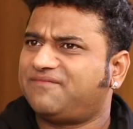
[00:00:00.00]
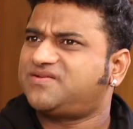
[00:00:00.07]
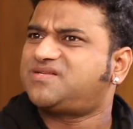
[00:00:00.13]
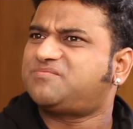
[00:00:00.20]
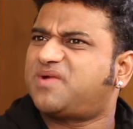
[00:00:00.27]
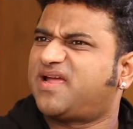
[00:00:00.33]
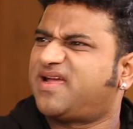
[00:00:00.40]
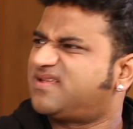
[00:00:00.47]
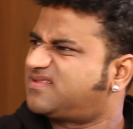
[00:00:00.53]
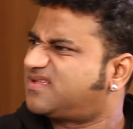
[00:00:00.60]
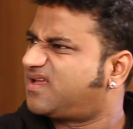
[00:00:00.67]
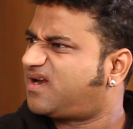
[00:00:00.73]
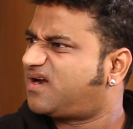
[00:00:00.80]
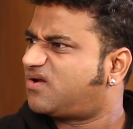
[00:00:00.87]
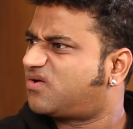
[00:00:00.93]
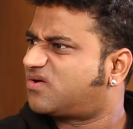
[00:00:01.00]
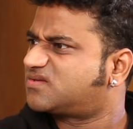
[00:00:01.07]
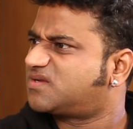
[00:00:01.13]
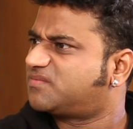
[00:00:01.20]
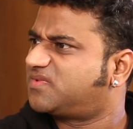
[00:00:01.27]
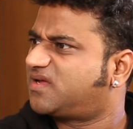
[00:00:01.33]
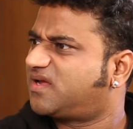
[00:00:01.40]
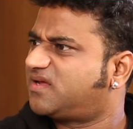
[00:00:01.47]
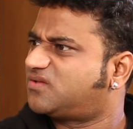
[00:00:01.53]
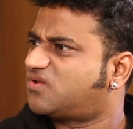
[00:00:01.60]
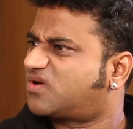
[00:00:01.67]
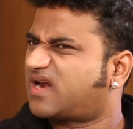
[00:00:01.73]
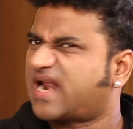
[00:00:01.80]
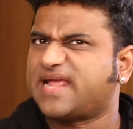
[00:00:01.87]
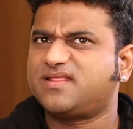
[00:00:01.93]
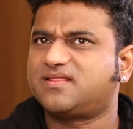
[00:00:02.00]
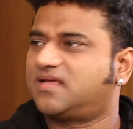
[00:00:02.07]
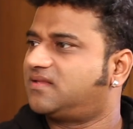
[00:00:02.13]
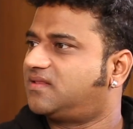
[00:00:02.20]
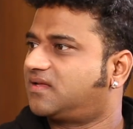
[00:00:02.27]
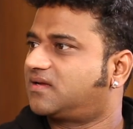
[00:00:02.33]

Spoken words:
I was in my 8th grade or something, 8th or 9th, I